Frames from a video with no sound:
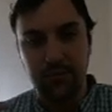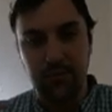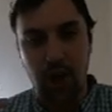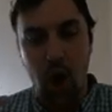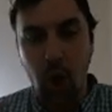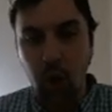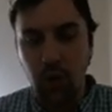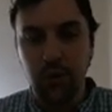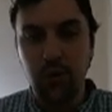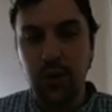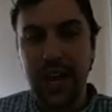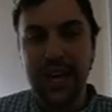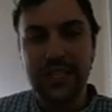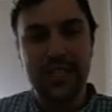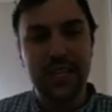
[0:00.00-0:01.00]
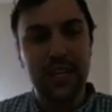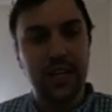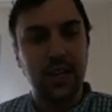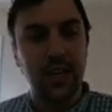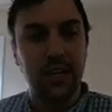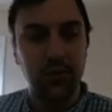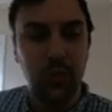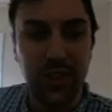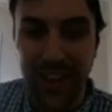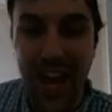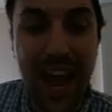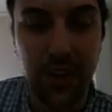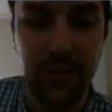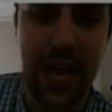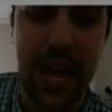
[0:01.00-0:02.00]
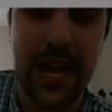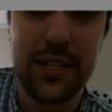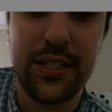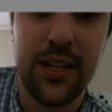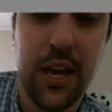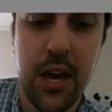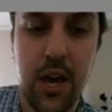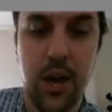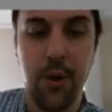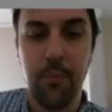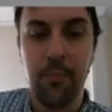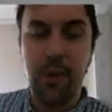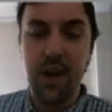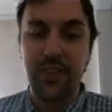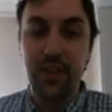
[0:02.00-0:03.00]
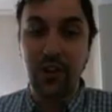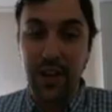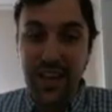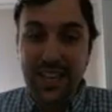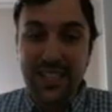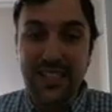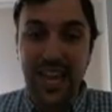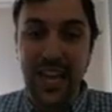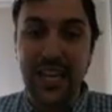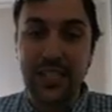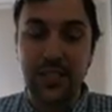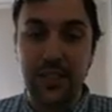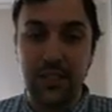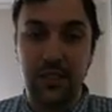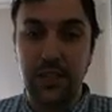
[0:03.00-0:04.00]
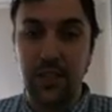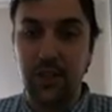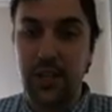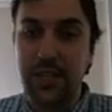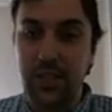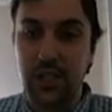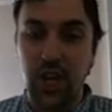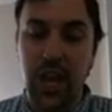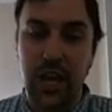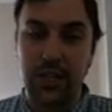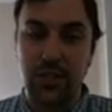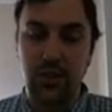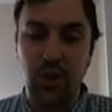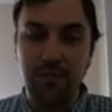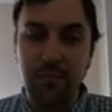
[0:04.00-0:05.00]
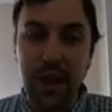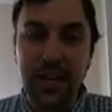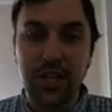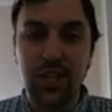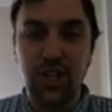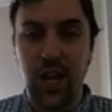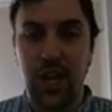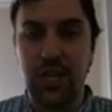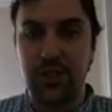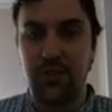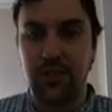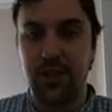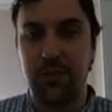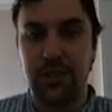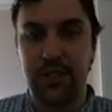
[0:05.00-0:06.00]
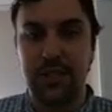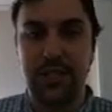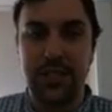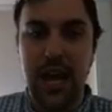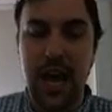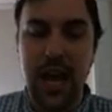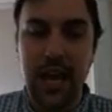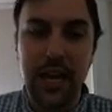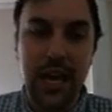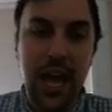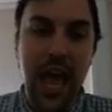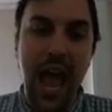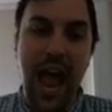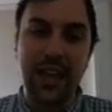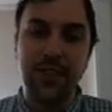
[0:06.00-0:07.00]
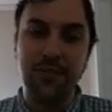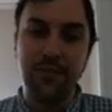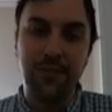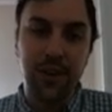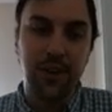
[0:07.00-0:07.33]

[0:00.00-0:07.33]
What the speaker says: rely on that, but there is a chance. You have made a chance for something to die. At the very